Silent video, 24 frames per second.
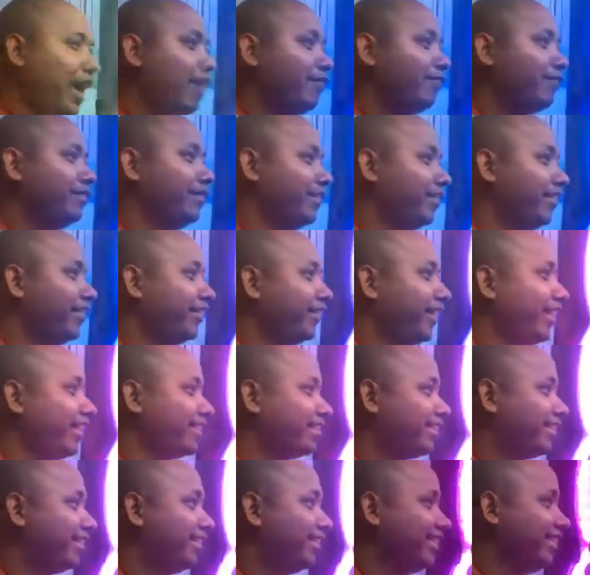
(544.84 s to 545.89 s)
I feel
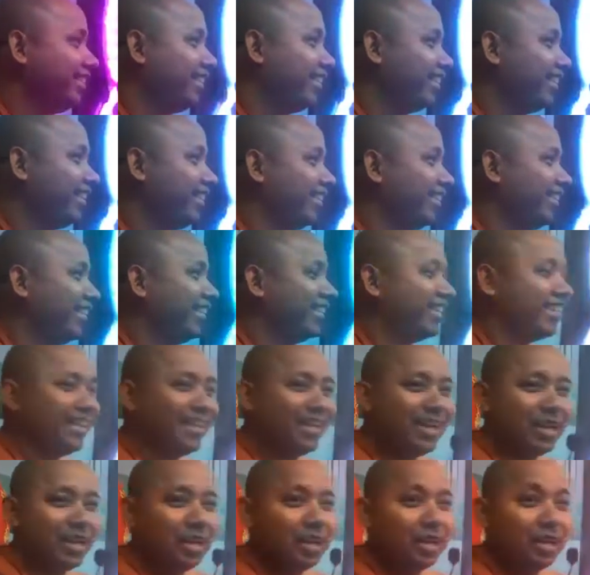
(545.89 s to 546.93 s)
regret.
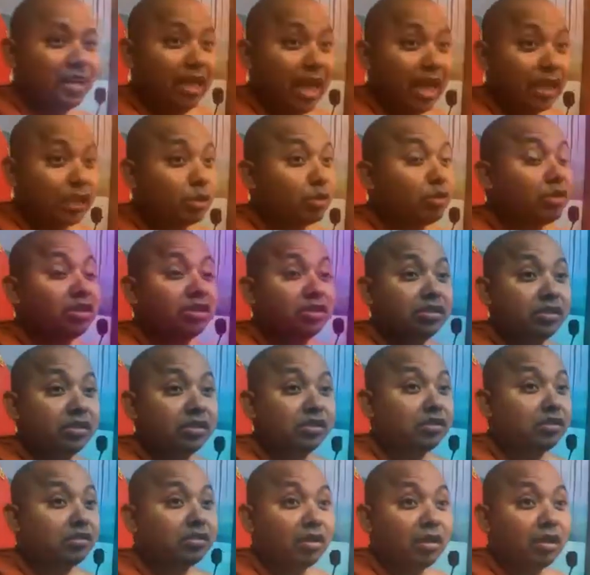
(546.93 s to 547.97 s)
Actually, this
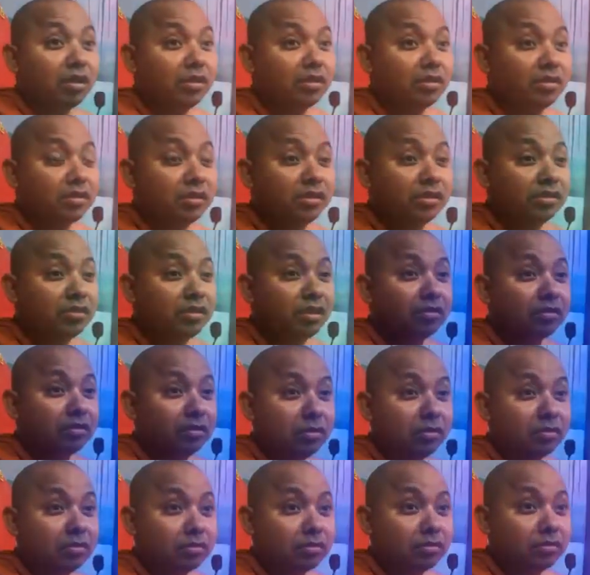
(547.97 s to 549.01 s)
is not
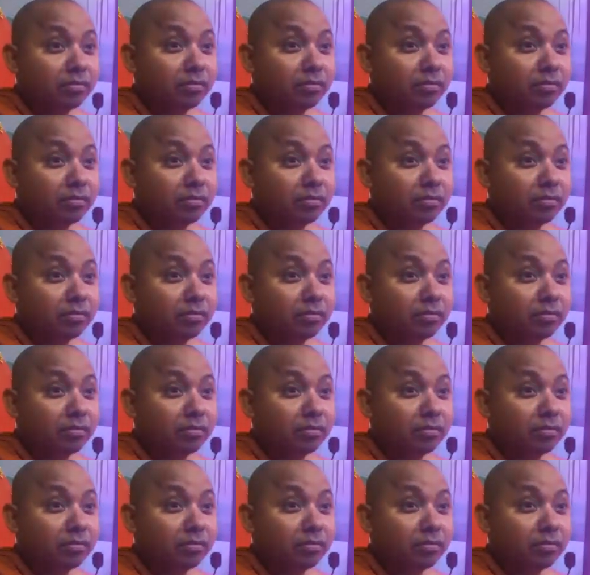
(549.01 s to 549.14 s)
good.